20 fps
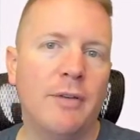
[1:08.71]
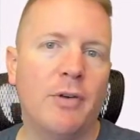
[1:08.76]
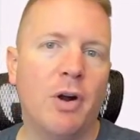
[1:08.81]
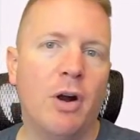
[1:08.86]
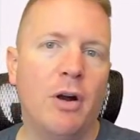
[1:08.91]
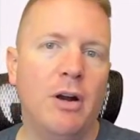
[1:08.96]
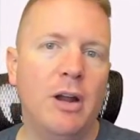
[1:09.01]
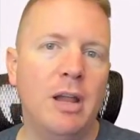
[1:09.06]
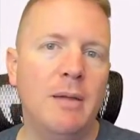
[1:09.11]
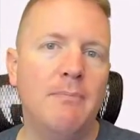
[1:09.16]
I've
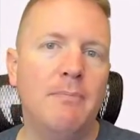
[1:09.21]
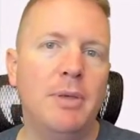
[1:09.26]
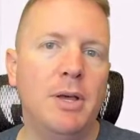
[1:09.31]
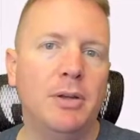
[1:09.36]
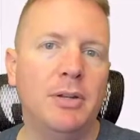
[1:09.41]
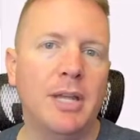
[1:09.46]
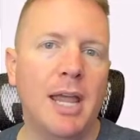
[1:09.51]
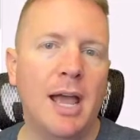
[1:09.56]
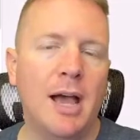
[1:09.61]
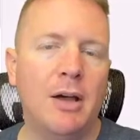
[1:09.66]
already
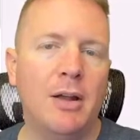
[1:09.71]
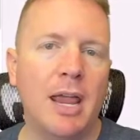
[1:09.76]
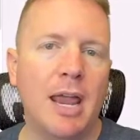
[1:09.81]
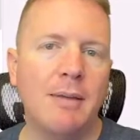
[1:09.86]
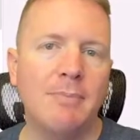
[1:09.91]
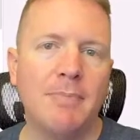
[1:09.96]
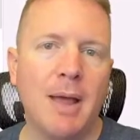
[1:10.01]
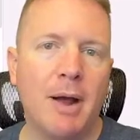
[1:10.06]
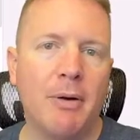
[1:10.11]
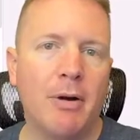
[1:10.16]
built out
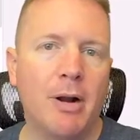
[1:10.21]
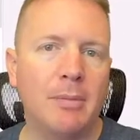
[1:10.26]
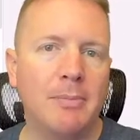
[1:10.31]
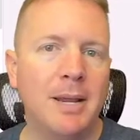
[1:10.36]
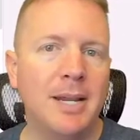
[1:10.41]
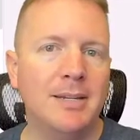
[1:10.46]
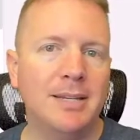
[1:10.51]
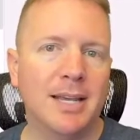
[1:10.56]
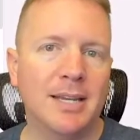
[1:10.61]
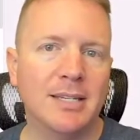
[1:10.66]
a Power
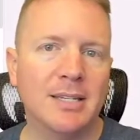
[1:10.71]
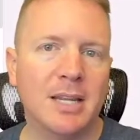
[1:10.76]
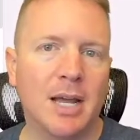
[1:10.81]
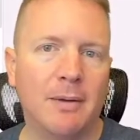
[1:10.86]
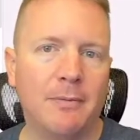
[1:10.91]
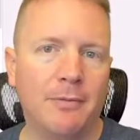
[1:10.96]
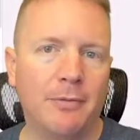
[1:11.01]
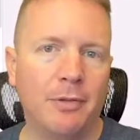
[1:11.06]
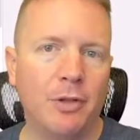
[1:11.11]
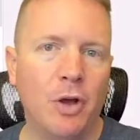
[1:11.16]
Automate
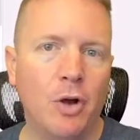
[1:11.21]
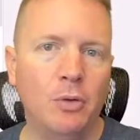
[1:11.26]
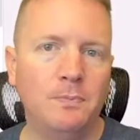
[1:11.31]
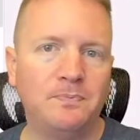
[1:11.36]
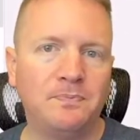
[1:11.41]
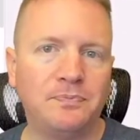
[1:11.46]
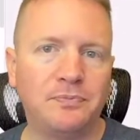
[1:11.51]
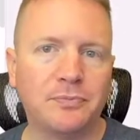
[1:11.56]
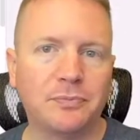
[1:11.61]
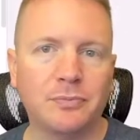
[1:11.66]
Desktop
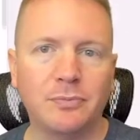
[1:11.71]
flow,